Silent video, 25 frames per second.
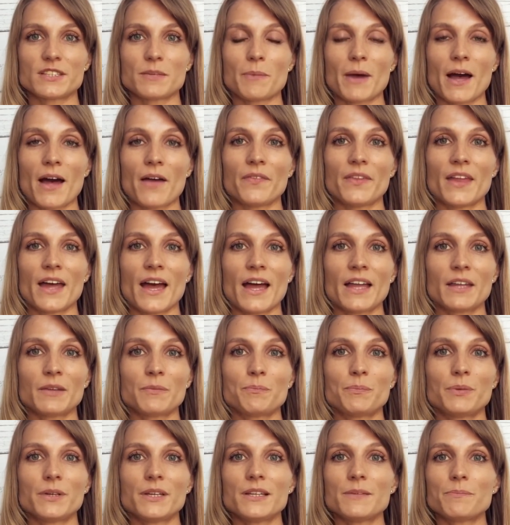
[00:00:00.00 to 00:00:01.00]
about that,
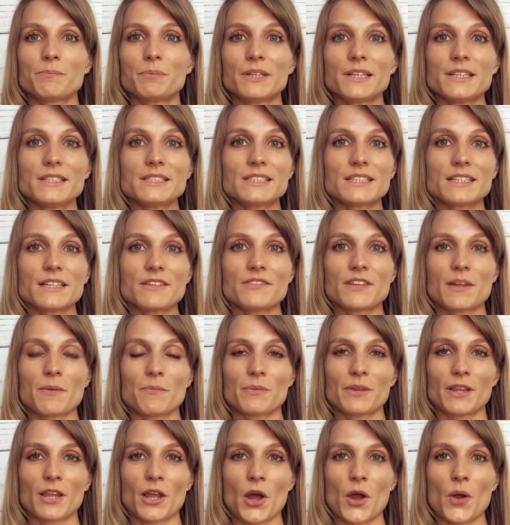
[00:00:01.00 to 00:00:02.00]
please leave
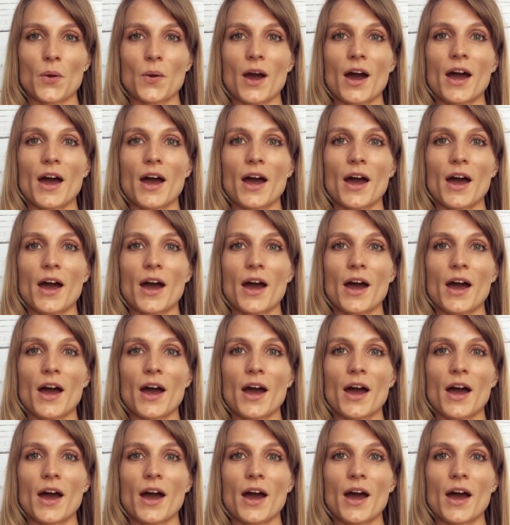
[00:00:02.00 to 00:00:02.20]
them below.